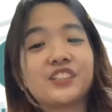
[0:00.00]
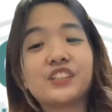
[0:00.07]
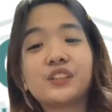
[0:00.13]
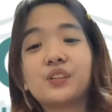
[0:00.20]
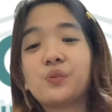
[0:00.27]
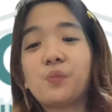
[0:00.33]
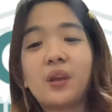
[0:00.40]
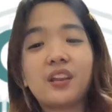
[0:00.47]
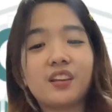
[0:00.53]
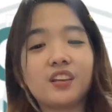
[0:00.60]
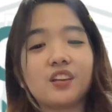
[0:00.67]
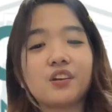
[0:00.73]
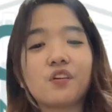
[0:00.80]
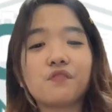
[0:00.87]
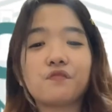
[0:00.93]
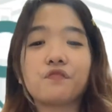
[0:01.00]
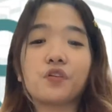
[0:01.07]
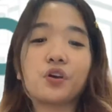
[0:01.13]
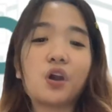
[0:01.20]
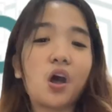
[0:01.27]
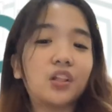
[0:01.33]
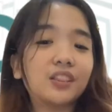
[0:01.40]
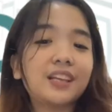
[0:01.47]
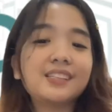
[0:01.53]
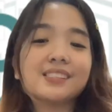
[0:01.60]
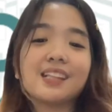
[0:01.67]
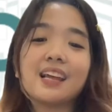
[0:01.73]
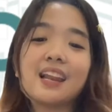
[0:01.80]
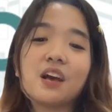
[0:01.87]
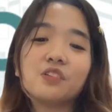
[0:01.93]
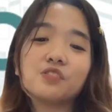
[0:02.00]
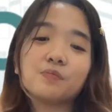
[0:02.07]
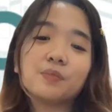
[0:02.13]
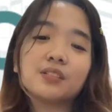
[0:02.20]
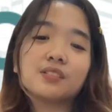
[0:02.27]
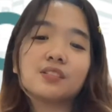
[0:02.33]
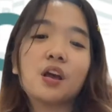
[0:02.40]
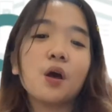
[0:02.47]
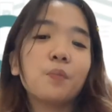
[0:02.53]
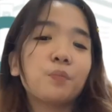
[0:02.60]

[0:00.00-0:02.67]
patiently waiting for online announcements